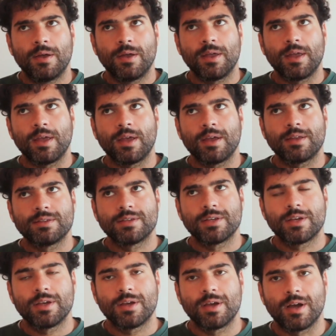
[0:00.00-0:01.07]
And
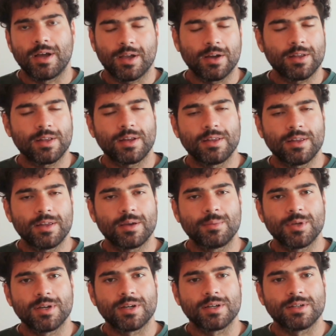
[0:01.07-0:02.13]
I got that idea
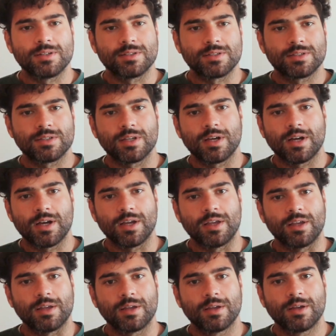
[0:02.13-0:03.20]
because
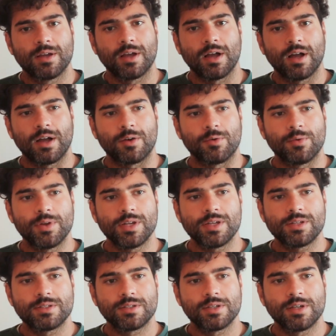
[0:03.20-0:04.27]
I
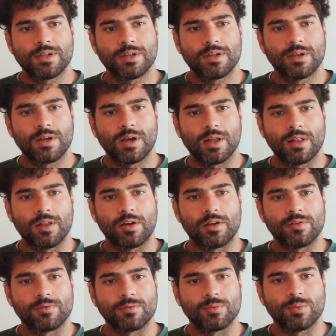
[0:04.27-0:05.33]
read a lot
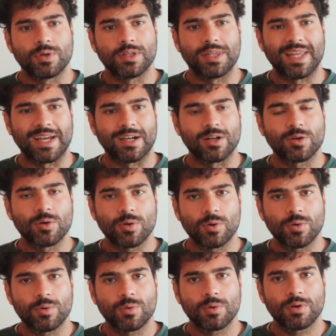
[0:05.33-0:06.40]
of what Dan
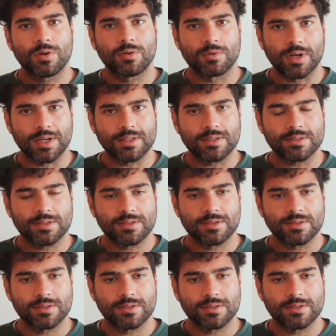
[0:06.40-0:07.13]
Cole writes.